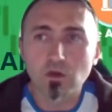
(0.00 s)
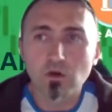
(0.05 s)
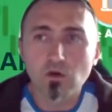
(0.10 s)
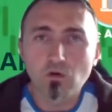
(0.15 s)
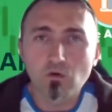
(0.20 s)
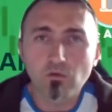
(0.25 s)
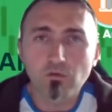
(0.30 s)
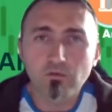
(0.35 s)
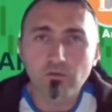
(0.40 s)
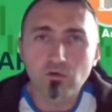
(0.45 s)

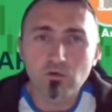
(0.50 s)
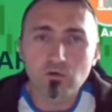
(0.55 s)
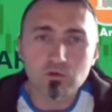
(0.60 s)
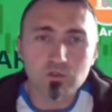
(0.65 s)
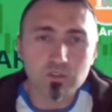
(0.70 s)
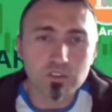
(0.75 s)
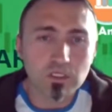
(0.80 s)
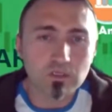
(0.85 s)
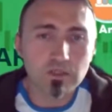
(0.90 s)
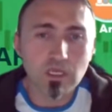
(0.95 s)

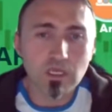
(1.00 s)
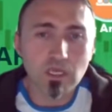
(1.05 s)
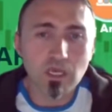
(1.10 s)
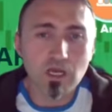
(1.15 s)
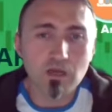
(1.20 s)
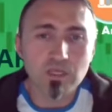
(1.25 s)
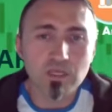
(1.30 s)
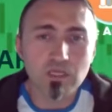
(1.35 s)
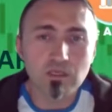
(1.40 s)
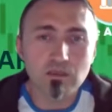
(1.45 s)
funds, that they are
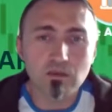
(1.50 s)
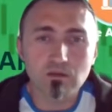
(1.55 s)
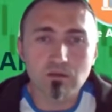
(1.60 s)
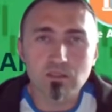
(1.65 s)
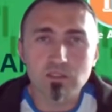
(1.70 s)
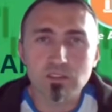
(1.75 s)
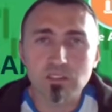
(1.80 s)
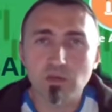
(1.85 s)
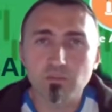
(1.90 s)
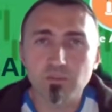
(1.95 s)
making
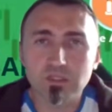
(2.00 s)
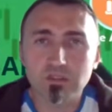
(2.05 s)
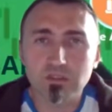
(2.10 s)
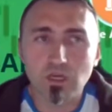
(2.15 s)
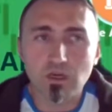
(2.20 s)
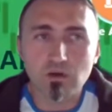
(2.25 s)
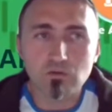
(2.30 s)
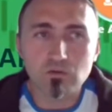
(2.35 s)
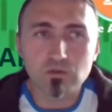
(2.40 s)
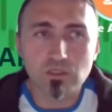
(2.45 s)
these up and
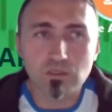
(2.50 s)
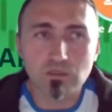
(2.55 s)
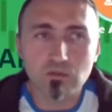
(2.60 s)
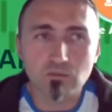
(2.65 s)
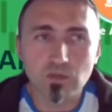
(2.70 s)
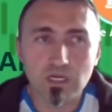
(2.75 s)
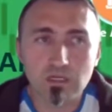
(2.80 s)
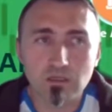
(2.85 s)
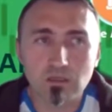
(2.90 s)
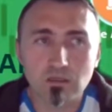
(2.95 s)
downs in the
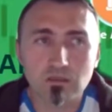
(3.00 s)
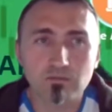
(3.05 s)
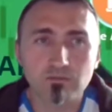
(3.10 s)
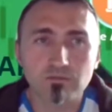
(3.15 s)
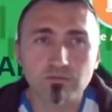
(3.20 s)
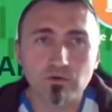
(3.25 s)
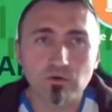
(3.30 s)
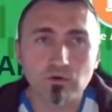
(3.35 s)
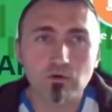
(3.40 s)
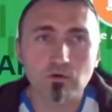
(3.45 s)
market, and
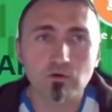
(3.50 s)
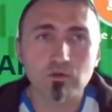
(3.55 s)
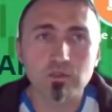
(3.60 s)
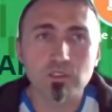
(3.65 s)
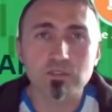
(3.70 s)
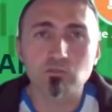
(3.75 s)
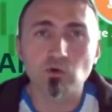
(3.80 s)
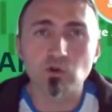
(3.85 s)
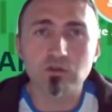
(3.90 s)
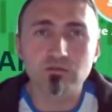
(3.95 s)
for the
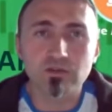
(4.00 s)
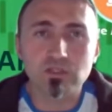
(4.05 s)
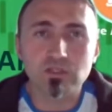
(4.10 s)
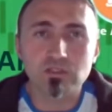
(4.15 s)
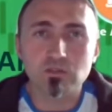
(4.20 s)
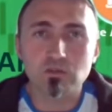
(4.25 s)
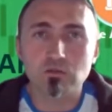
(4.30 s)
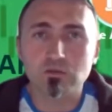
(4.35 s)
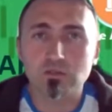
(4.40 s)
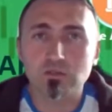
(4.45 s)
small
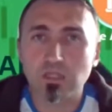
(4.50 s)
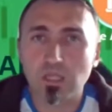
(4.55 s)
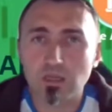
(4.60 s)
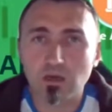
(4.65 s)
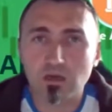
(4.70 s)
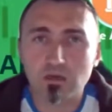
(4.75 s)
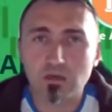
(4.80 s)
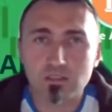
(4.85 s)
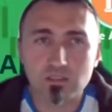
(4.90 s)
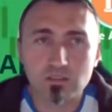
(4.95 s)
investors
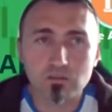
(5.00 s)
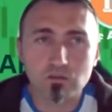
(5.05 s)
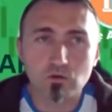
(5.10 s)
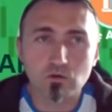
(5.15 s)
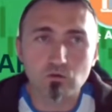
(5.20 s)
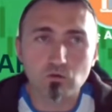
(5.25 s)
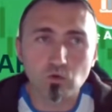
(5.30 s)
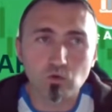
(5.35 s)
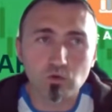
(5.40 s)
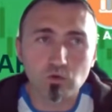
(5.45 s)
like us, it's
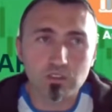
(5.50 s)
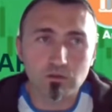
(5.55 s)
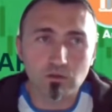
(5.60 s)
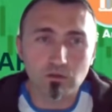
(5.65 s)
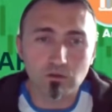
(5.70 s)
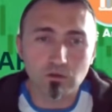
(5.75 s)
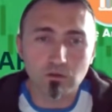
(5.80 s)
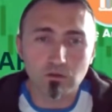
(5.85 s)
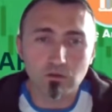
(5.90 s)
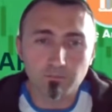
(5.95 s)
not good at
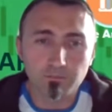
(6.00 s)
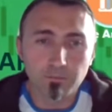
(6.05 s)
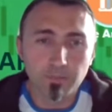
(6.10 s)
all.